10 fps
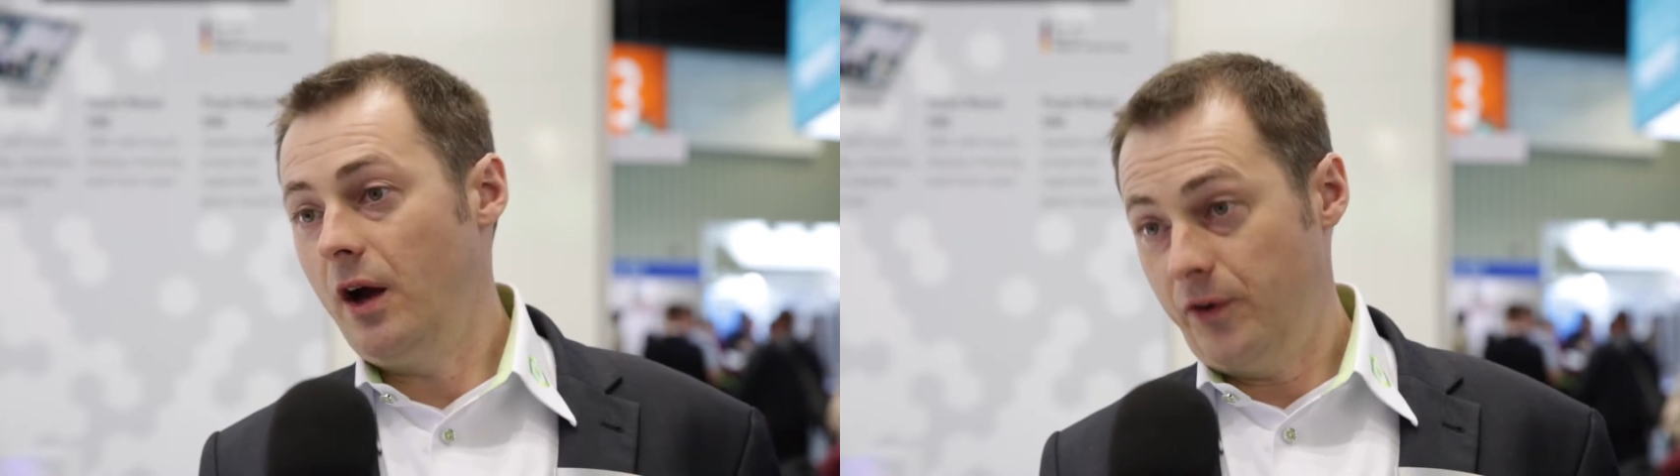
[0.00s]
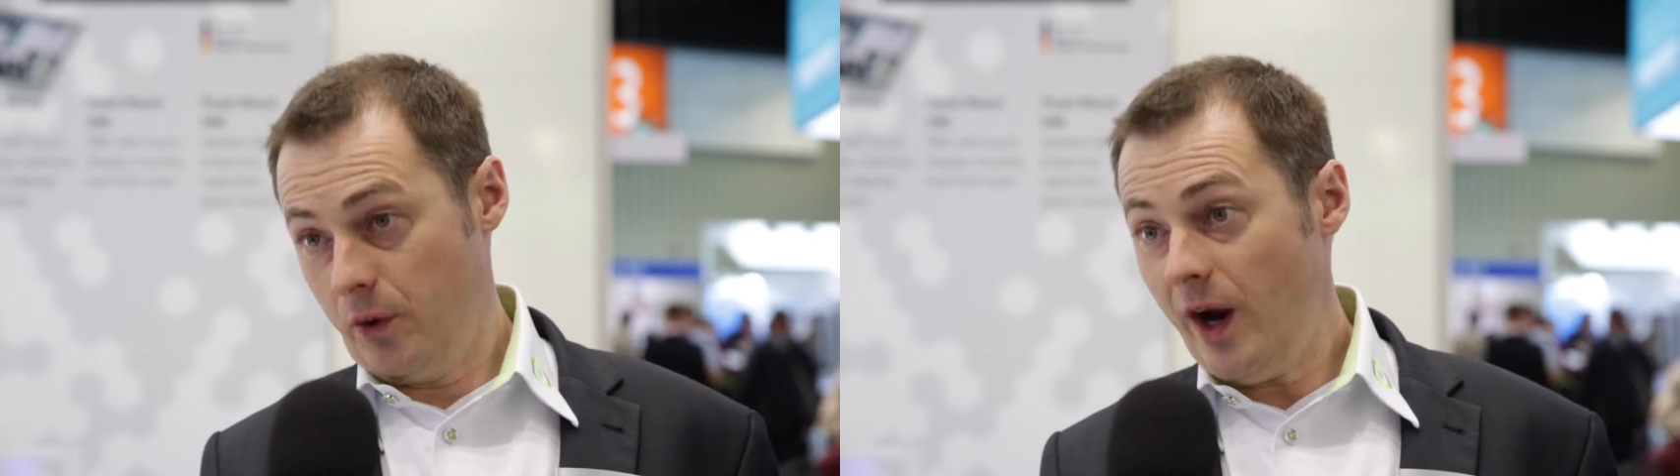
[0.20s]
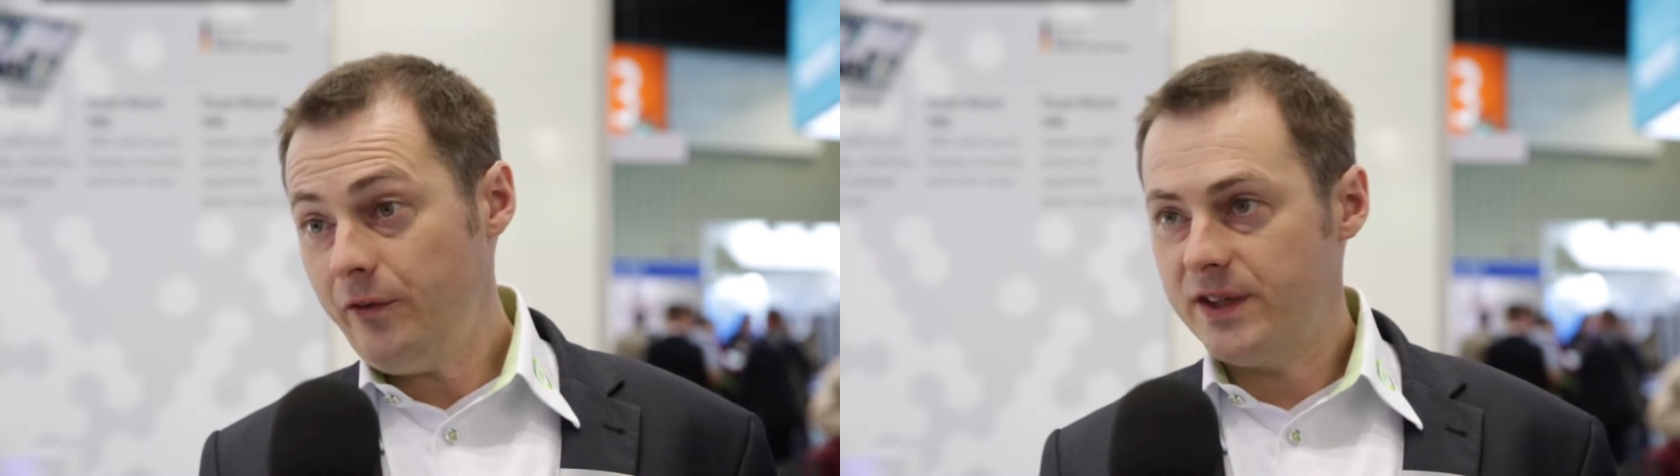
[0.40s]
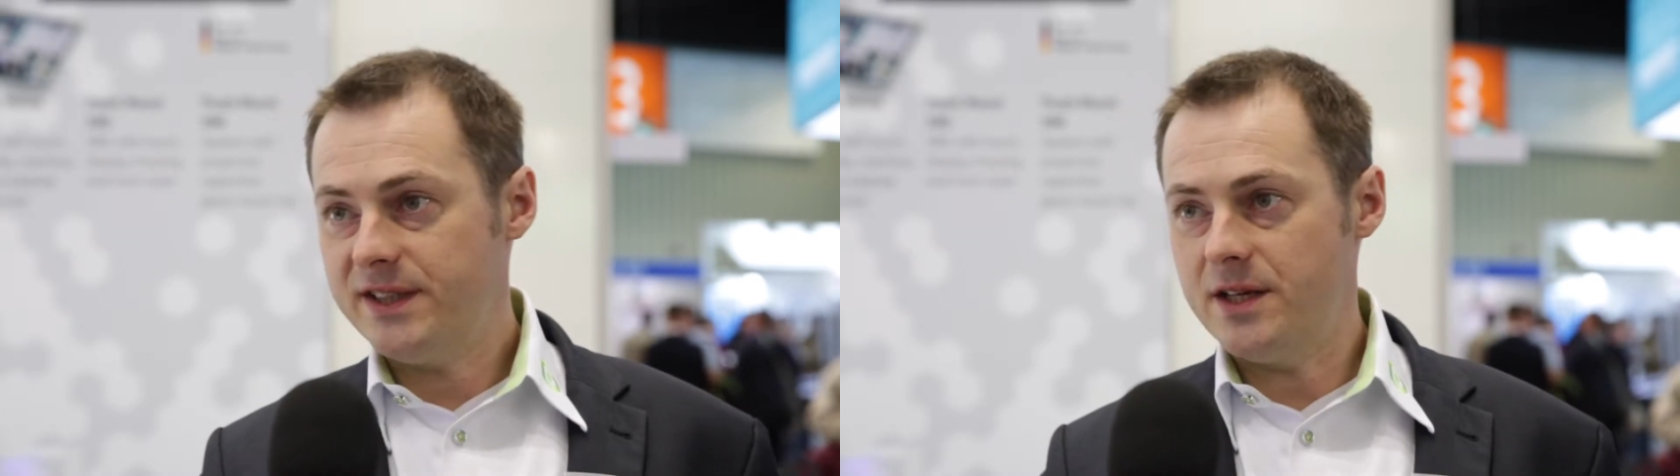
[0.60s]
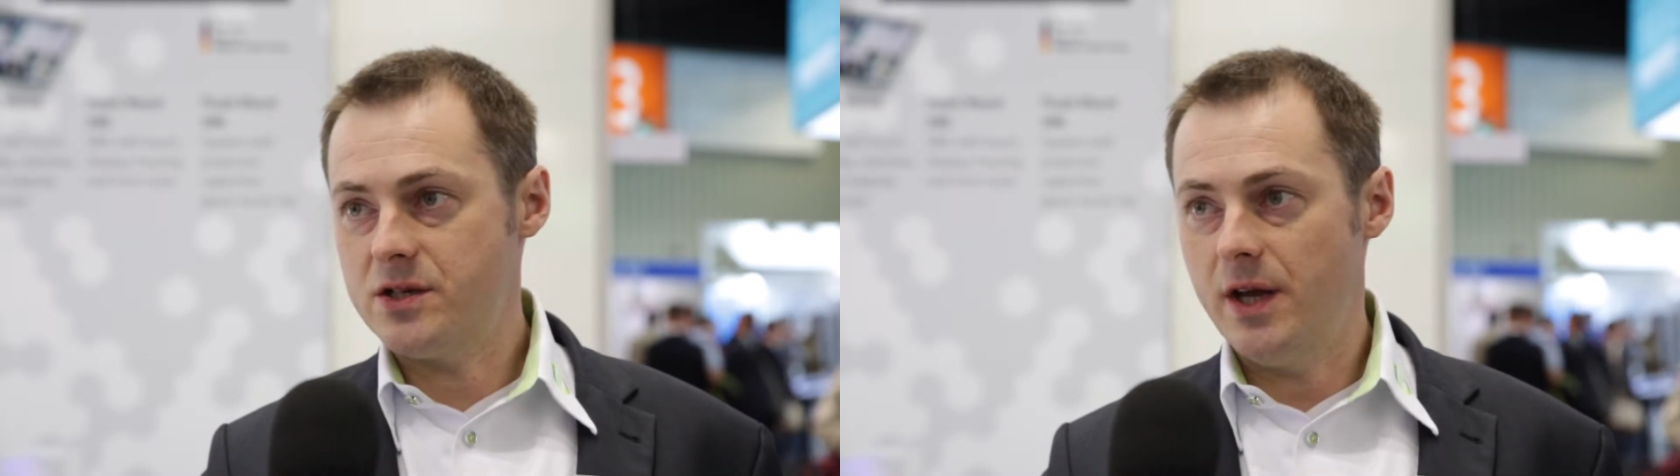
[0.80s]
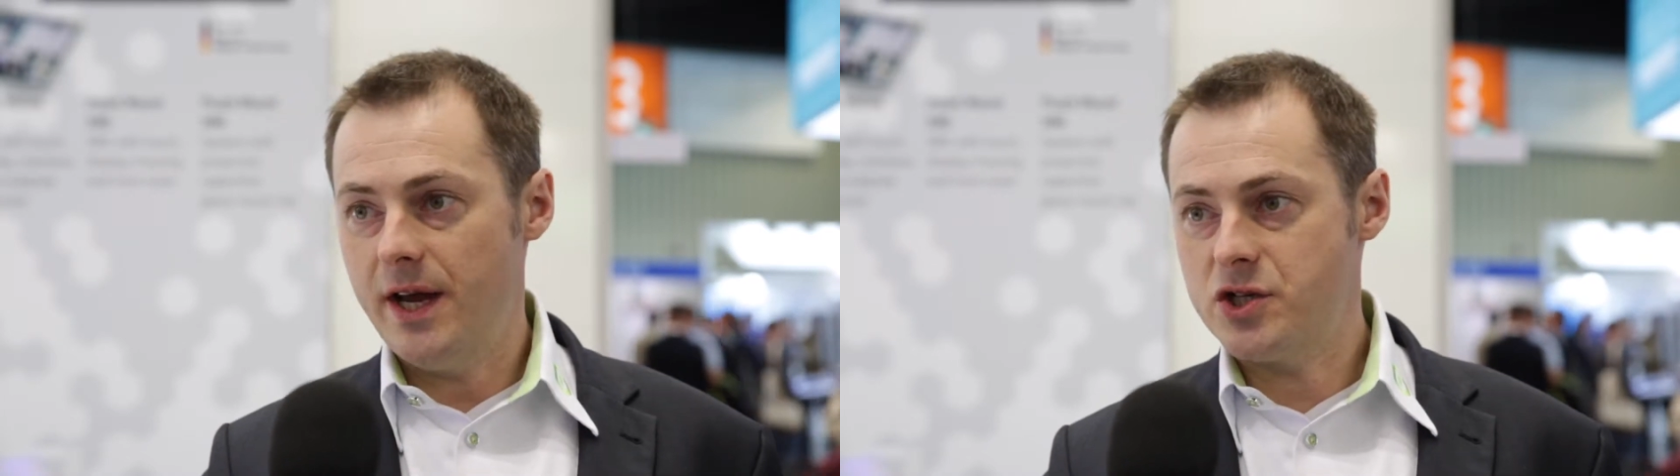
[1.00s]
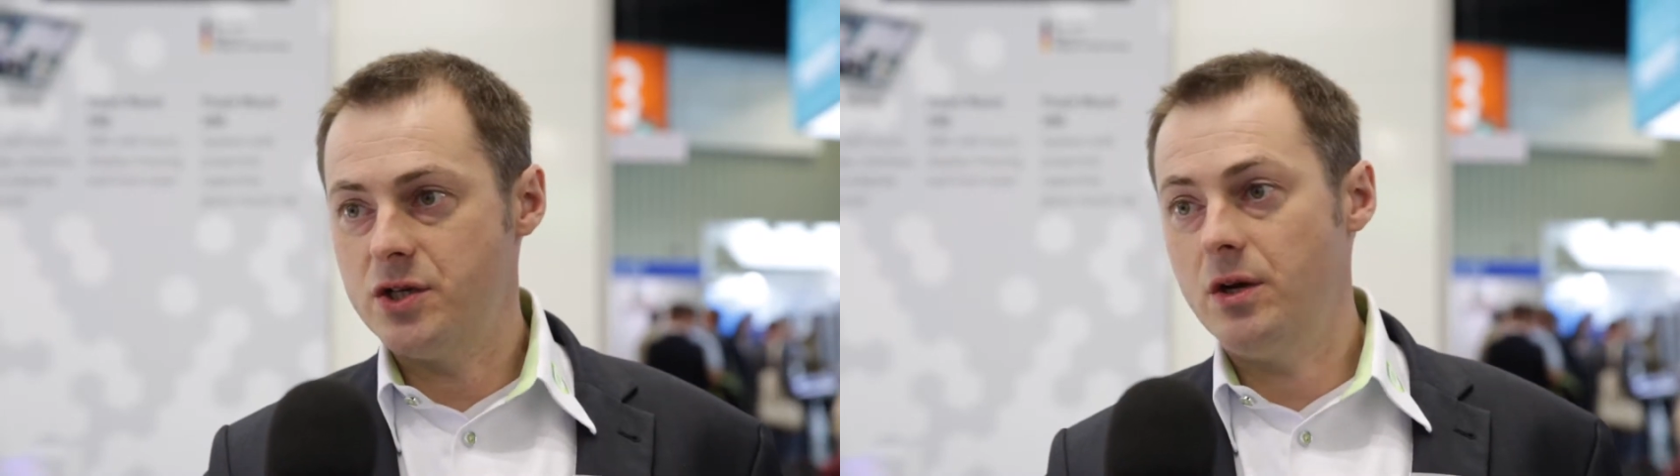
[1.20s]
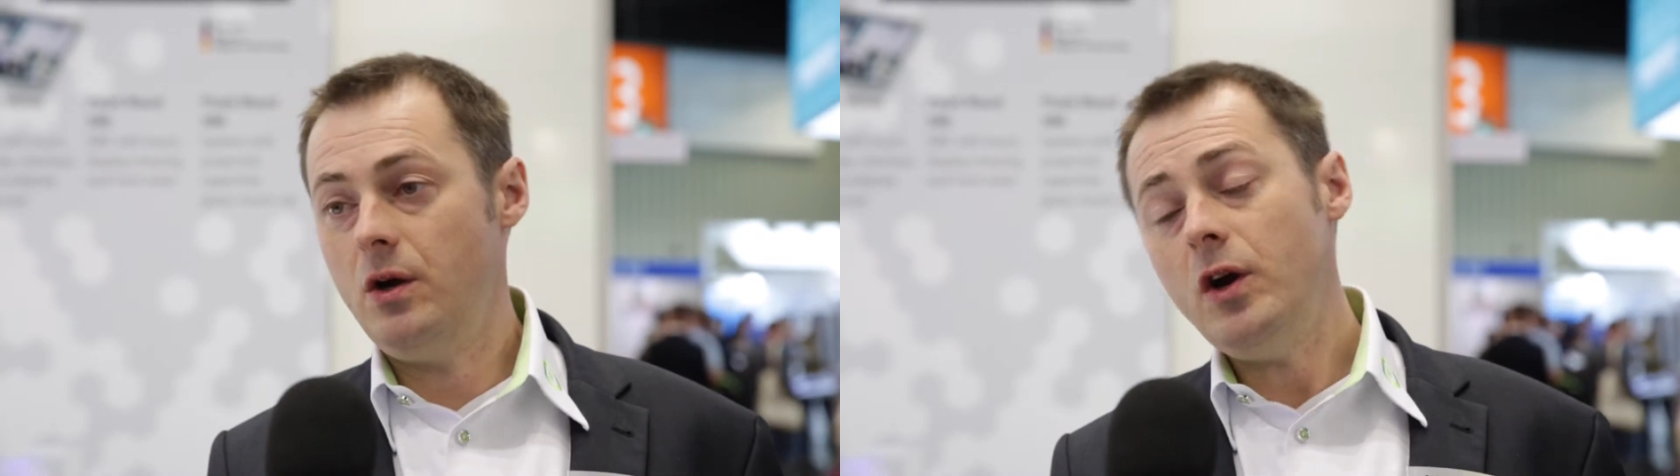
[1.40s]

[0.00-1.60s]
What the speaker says: for graphics acceleration,